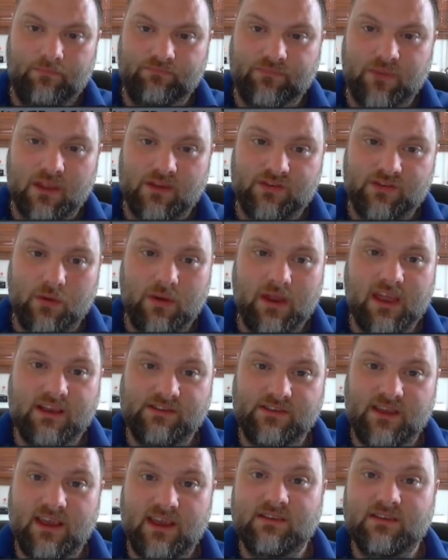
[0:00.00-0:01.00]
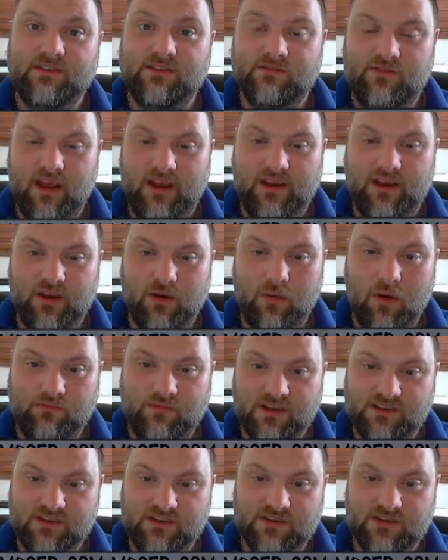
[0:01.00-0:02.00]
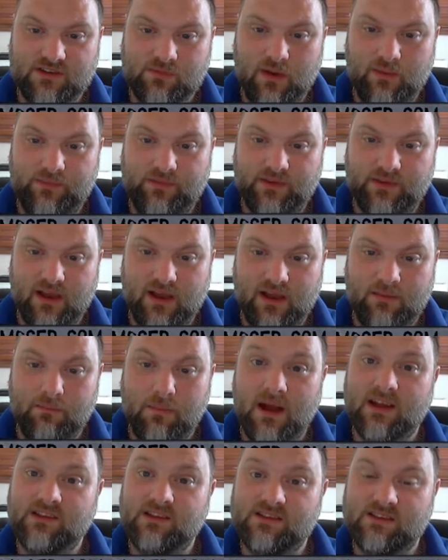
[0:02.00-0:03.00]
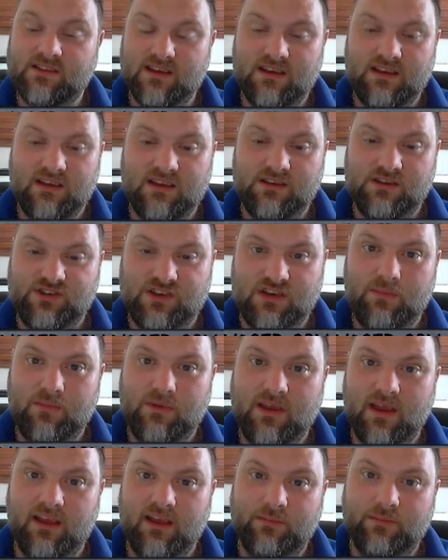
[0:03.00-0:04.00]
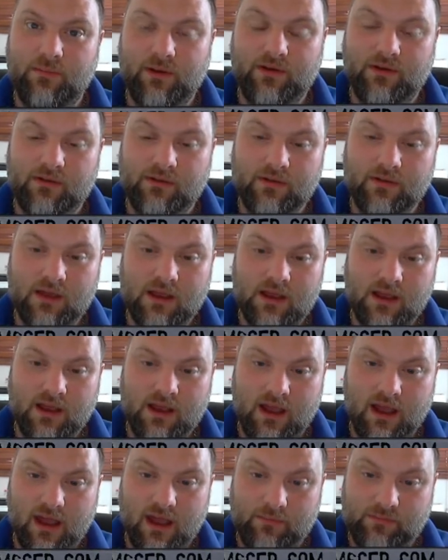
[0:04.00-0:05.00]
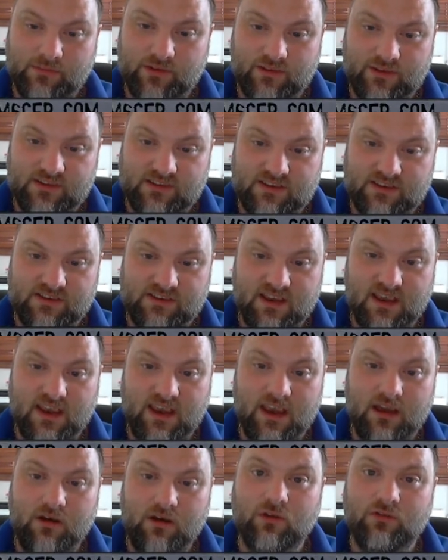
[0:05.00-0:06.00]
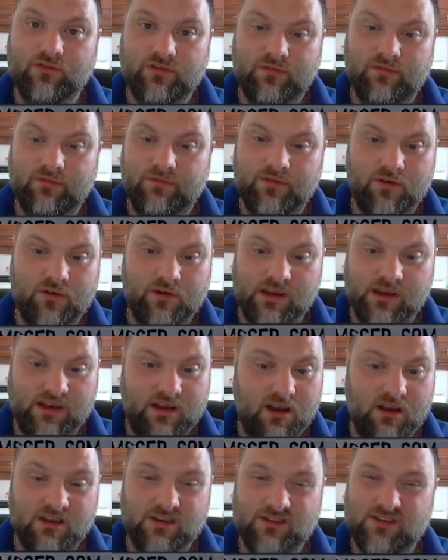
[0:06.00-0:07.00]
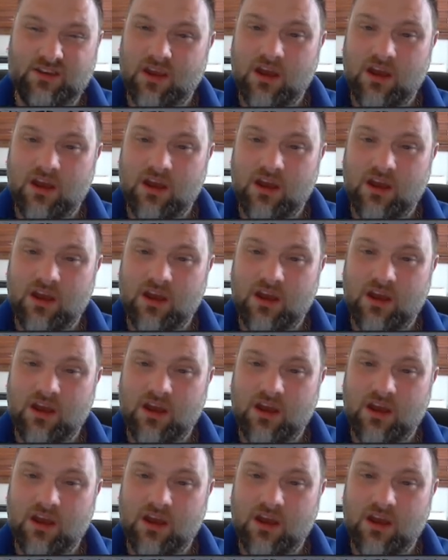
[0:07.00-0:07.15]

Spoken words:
So here's the radio on Retevis website. Mine's the GPS model, so this is it here, $140,